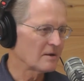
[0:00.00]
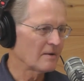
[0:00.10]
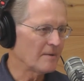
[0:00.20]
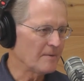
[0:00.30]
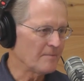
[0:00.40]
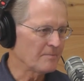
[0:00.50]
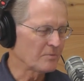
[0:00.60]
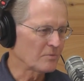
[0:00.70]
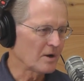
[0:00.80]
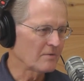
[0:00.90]

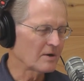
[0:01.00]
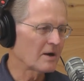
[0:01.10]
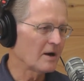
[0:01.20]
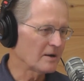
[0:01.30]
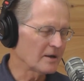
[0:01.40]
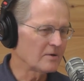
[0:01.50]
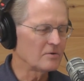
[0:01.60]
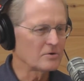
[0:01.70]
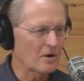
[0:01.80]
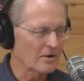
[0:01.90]
Um, we have a colleague
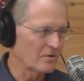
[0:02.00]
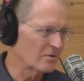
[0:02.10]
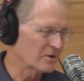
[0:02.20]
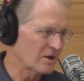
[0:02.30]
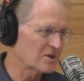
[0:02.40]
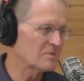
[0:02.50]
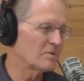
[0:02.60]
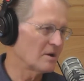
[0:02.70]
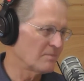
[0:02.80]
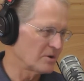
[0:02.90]
who taught Old
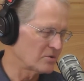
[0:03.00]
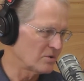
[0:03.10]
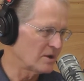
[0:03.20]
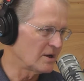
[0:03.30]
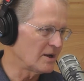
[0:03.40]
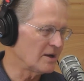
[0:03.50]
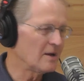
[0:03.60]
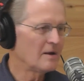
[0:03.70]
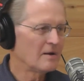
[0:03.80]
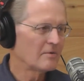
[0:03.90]
Testament up at
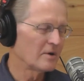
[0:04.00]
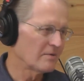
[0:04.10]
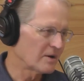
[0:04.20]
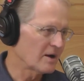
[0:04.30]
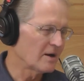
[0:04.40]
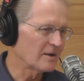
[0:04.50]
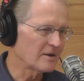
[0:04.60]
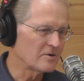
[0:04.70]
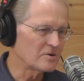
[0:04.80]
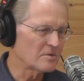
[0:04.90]
Trinity. We have a
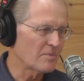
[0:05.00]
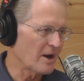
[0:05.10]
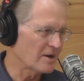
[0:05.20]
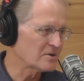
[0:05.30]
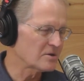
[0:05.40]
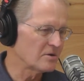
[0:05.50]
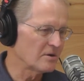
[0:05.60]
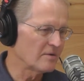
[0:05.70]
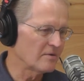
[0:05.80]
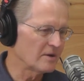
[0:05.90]
colleague who's a
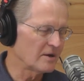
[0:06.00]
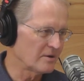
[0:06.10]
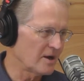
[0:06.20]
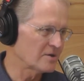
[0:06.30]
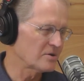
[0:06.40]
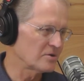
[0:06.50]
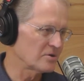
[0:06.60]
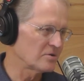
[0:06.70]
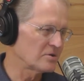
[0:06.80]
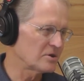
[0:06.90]
pastor of an international
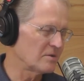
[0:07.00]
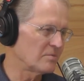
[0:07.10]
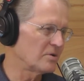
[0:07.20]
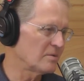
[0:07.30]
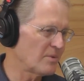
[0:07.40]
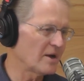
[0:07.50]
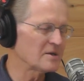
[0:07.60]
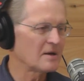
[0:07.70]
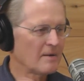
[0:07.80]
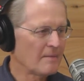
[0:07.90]
church in Budapest.